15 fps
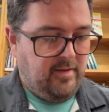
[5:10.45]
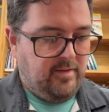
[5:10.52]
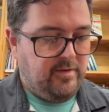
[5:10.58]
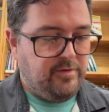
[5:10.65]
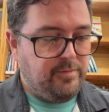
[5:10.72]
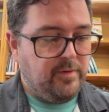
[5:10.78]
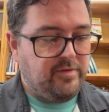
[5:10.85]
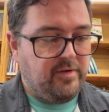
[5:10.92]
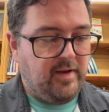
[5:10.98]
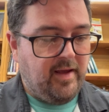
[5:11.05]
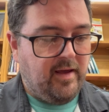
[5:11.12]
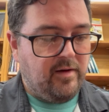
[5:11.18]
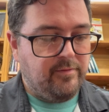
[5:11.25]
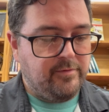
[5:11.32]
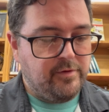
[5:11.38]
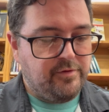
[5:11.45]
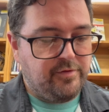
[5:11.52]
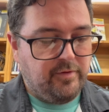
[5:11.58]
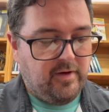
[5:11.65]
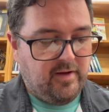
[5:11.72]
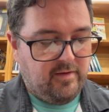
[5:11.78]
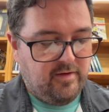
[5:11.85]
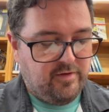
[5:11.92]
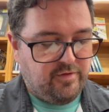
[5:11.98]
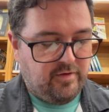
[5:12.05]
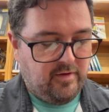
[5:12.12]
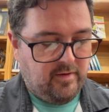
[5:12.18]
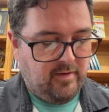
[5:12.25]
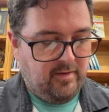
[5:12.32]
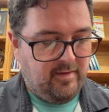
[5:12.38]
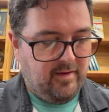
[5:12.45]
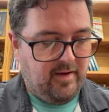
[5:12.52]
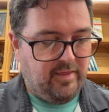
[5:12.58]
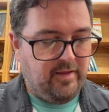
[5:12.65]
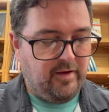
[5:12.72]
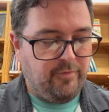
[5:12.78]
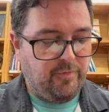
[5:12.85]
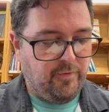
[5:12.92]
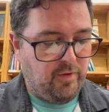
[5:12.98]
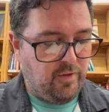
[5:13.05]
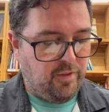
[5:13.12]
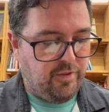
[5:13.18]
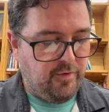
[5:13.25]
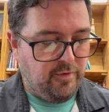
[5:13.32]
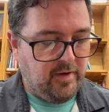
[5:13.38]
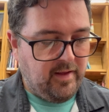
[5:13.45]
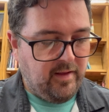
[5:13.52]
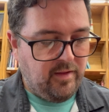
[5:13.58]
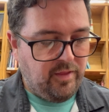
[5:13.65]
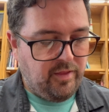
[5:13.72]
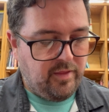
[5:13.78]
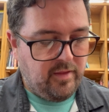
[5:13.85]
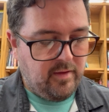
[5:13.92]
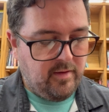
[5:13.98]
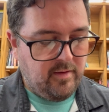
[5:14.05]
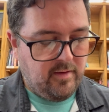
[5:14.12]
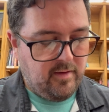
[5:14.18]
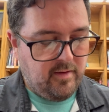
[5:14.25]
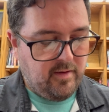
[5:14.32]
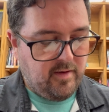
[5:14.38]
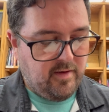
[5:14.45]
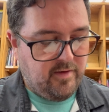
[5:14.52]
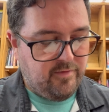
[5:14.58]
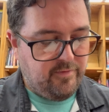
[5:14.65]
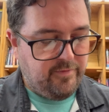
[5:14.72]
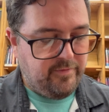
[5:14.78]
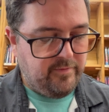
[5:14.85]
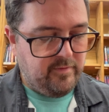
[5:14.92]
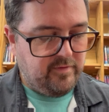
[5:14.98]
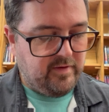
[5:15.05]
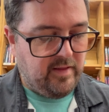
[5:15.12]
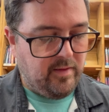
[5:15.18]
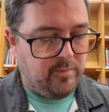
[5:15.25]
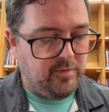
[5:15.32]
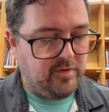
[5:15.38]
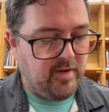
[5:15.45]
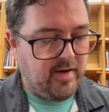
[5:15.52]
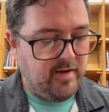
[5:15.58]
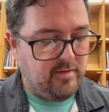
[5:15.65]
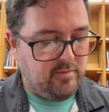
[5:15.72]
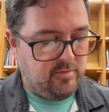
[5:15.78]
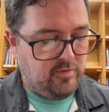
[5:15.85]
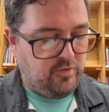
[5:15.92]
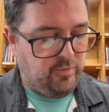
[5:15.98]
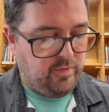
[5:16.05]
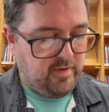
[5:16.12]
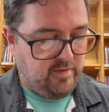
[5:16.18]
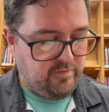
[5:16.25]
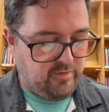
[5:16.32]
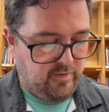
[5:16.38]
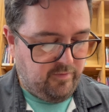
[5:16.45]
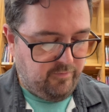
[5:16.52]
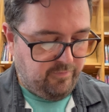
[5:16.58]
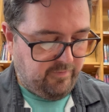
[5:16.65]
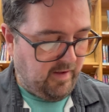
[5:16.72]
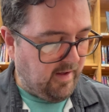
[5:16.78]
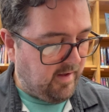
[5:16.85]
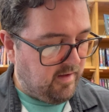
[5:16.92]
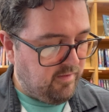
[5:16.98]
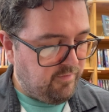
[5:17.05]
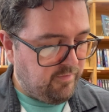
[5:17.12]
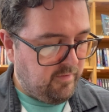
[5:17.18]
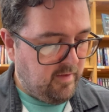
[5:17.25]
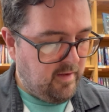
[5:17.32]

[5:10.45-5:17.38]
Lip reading: This was an anniversary edition, I think for the 30th of Salem's Lot, 2005.